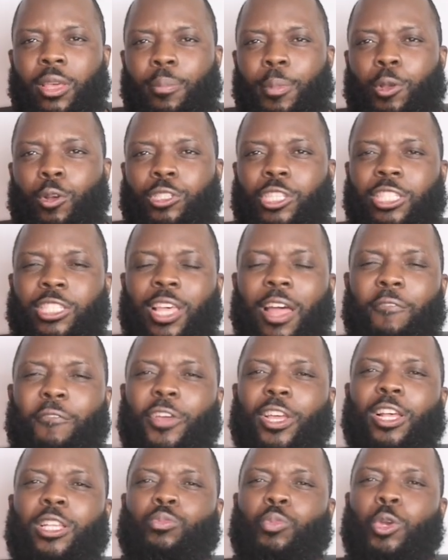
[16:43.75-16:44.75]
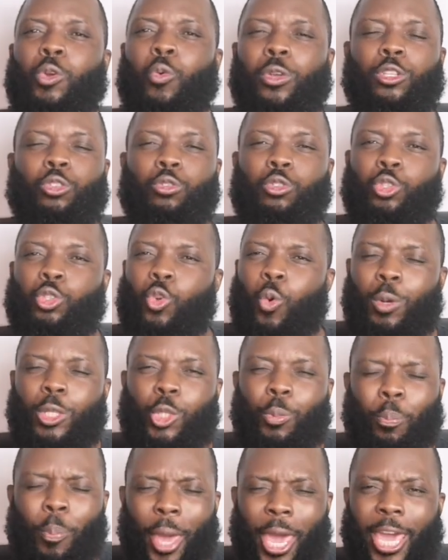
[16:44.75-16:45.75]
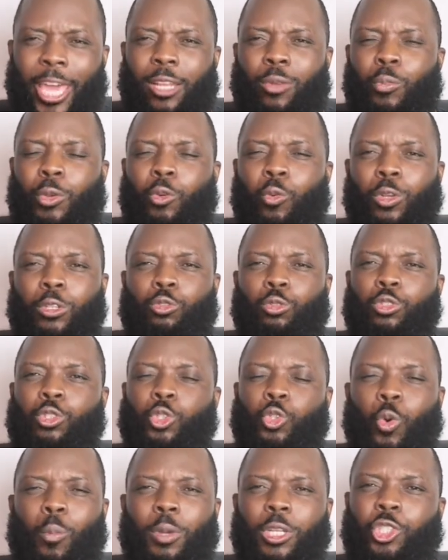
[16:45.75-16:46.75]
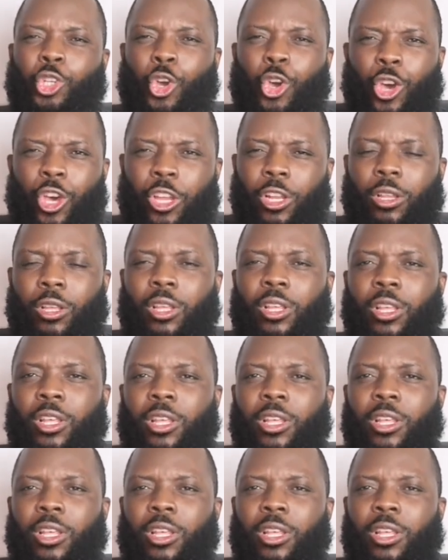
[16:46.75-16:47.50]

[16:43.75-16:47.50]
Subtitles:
because as Africans we're going through so much pain, we're going through so much hurt.